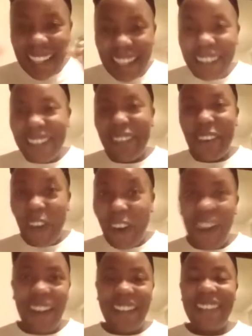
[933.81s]
like
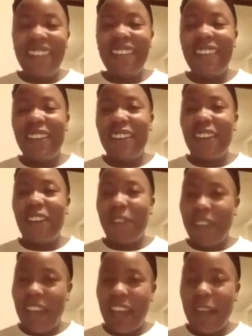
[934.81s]
gone.
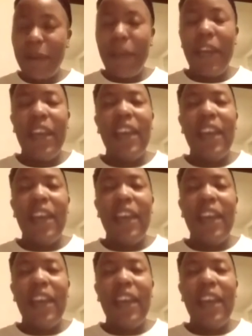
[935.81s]
Okay.